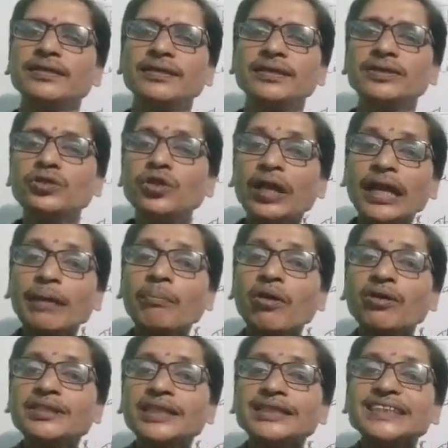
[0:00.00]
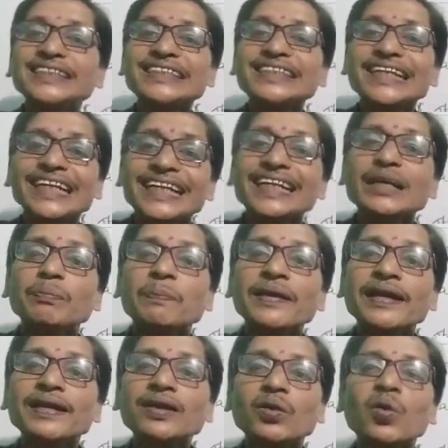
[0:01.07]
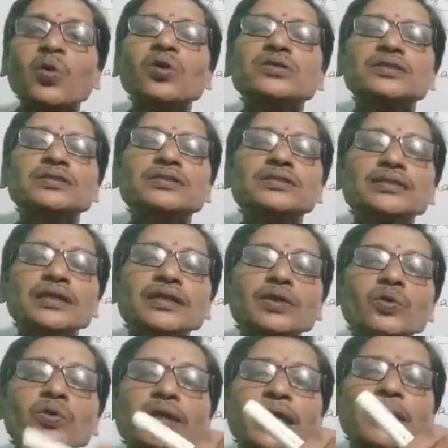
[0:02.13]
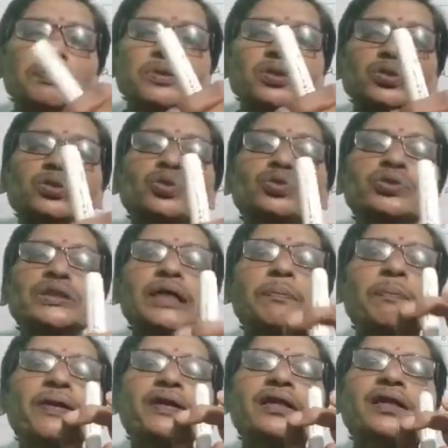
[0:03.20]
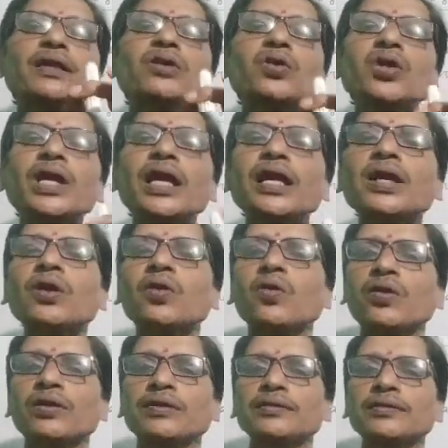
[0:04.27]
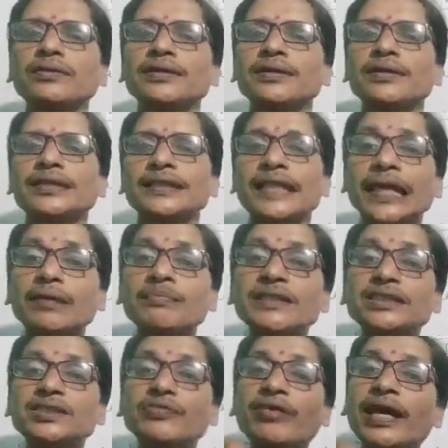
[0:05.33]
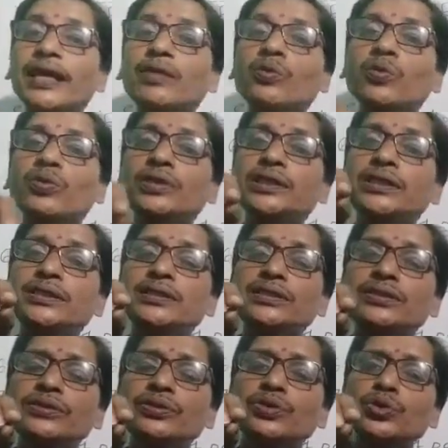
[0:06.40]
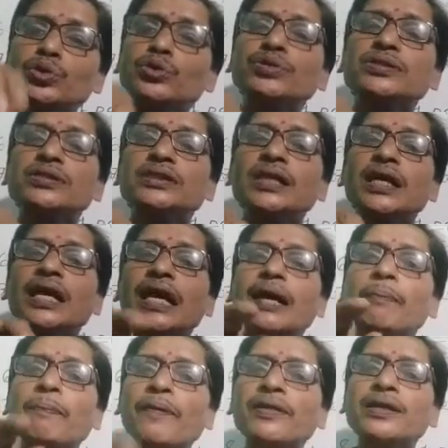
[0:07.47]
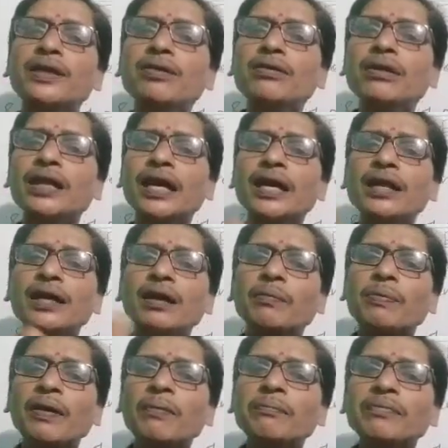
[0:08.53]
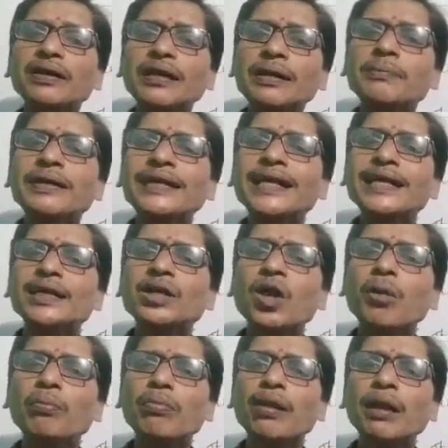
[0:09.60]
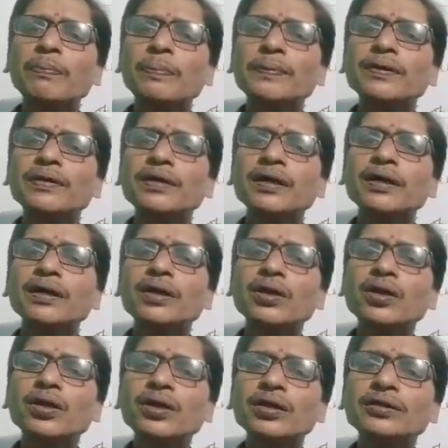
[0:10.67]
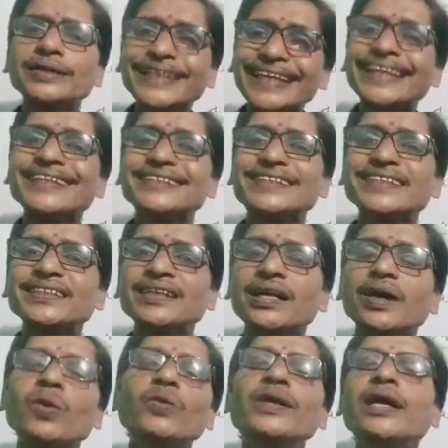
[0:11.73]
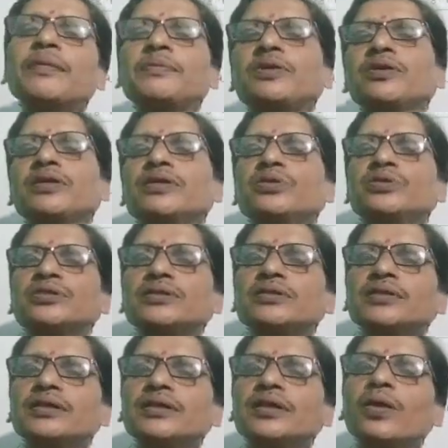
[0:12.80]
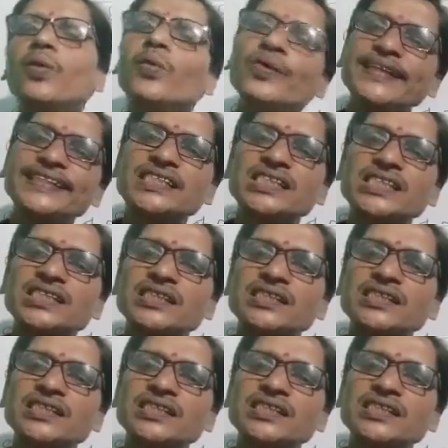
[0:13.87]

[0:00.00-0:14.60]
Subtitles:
So among these 3 different roads, we have to choose a particular road. That means when we choose a particular from limited number of things, we have to use which.